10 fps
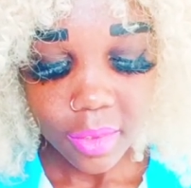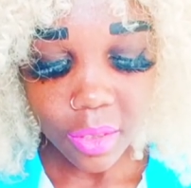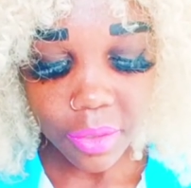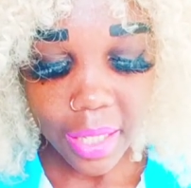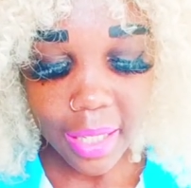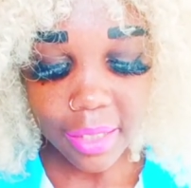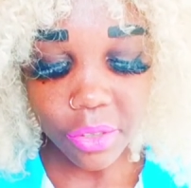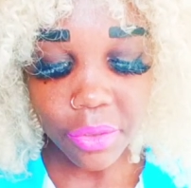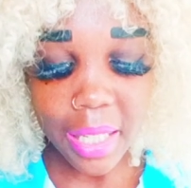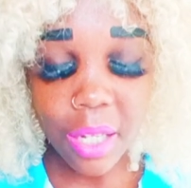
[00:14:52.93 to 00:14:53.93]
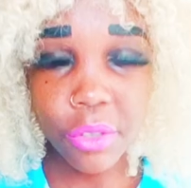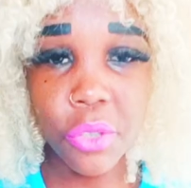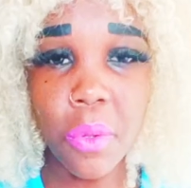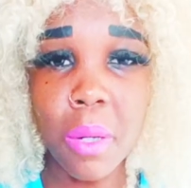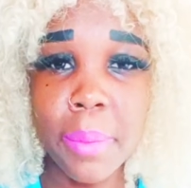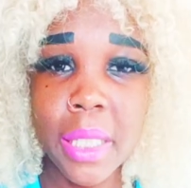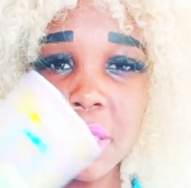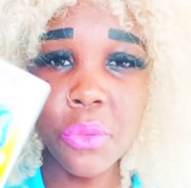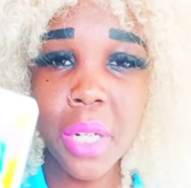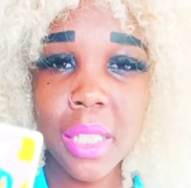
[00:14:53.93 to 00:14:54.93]
Okay, so now you are being
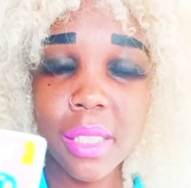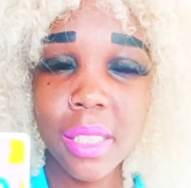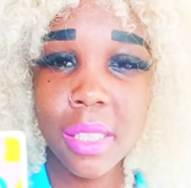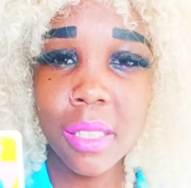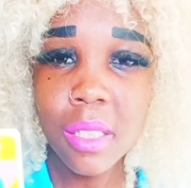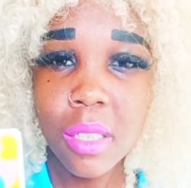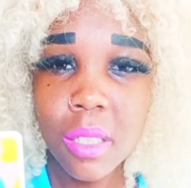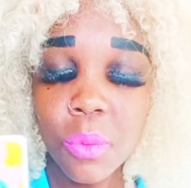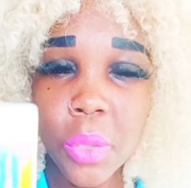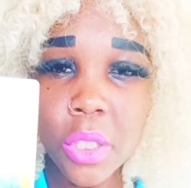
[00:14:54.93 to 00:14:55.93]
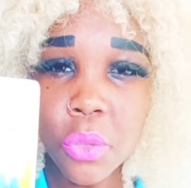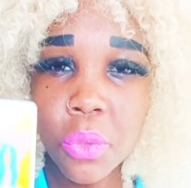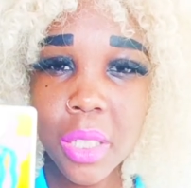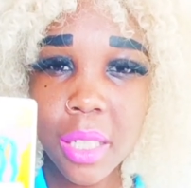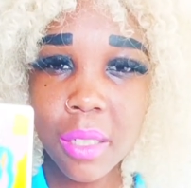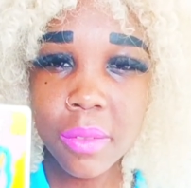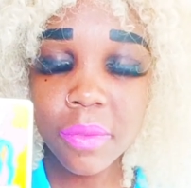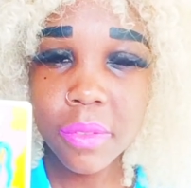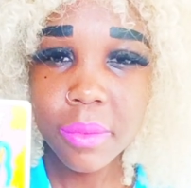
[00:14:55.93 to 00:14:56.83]
granted with new love.